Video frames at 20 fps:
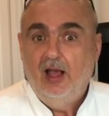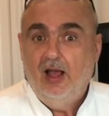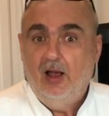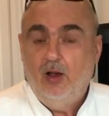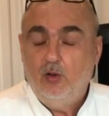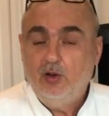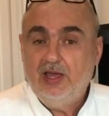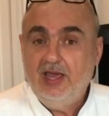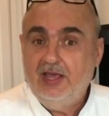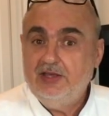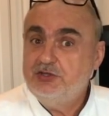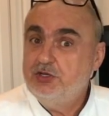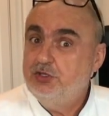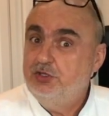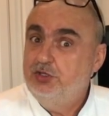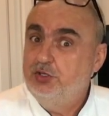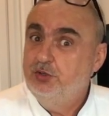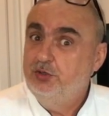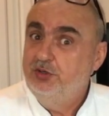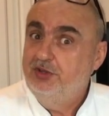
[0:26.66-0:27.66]
Okay, so
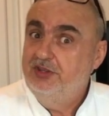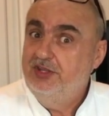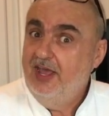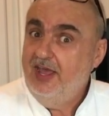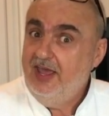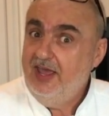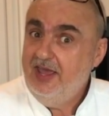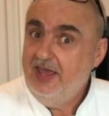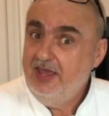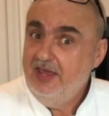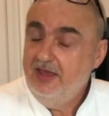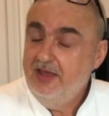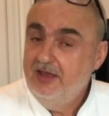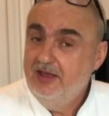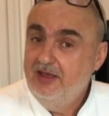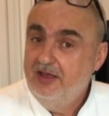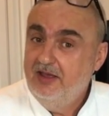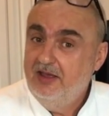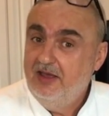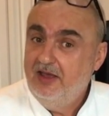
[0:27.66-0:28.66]
today
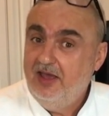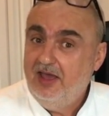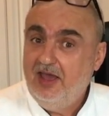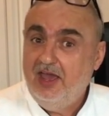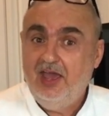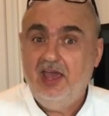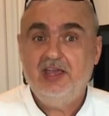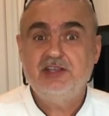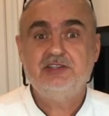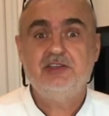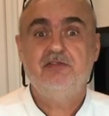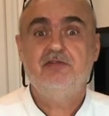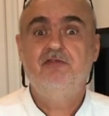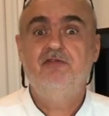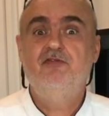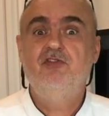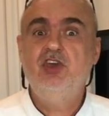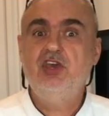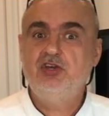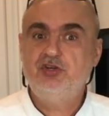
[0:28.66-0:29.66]
is a
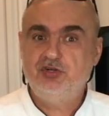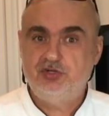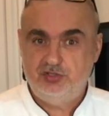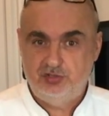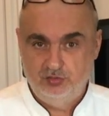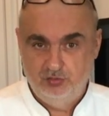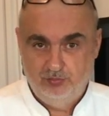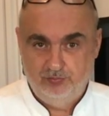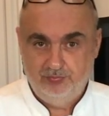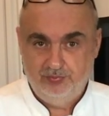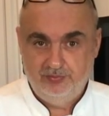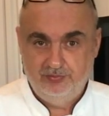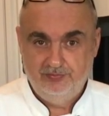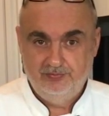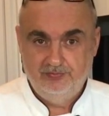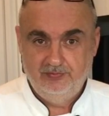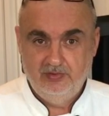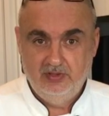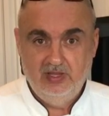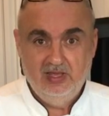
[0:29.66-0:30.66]
fish soup.
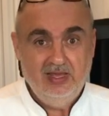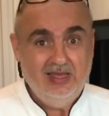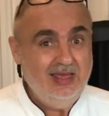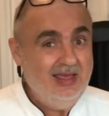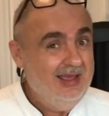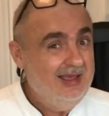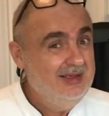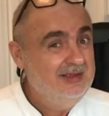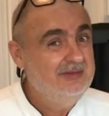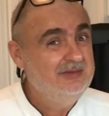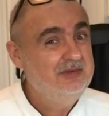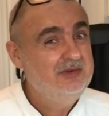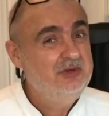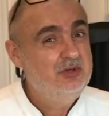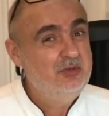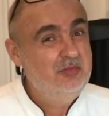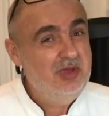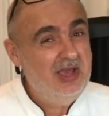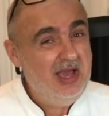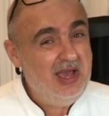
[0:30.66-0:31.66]

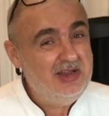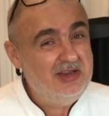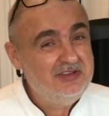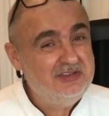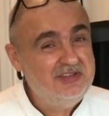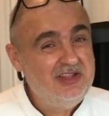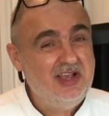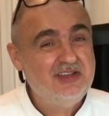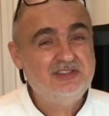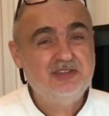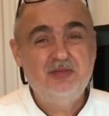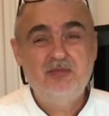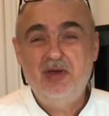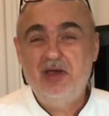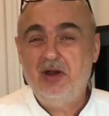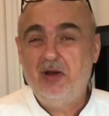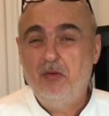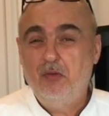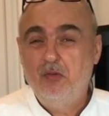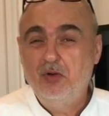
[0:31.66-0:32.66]
To be honest, doesn't
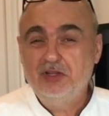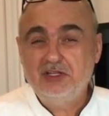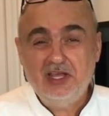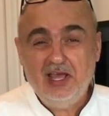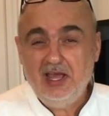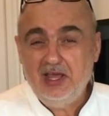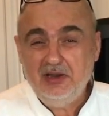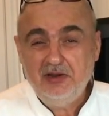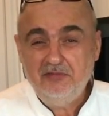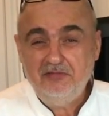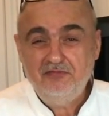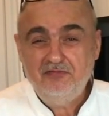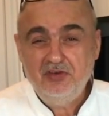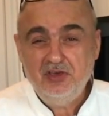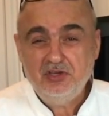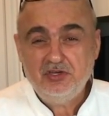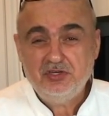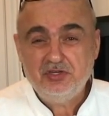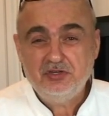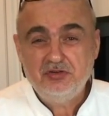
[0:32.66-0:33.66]
matter what kind of
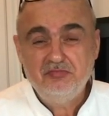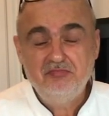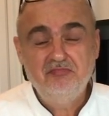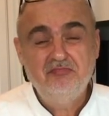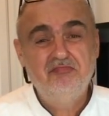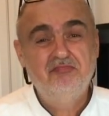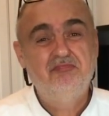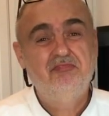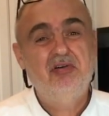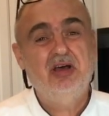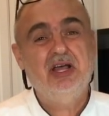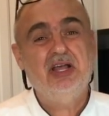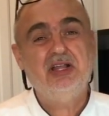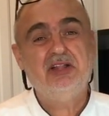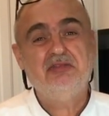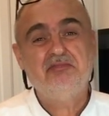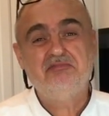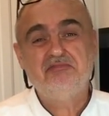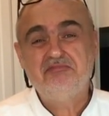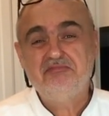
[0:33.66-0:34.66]
fish,
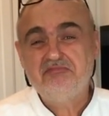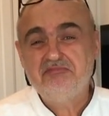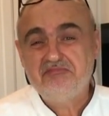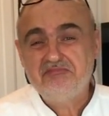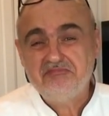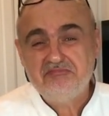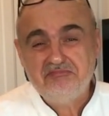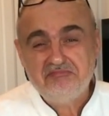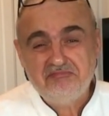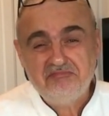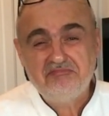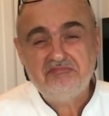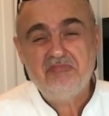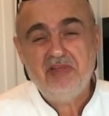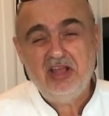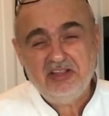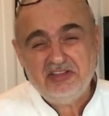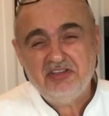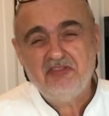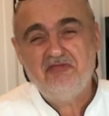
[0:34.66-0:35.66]
but
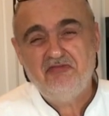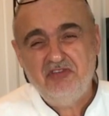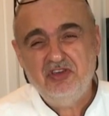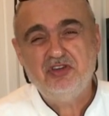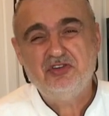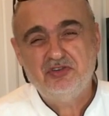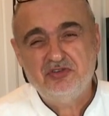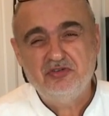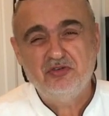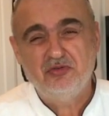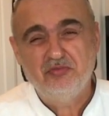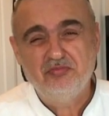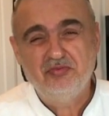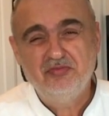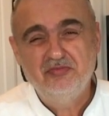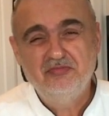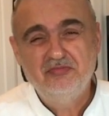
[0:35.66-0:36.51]
that's a fish soup.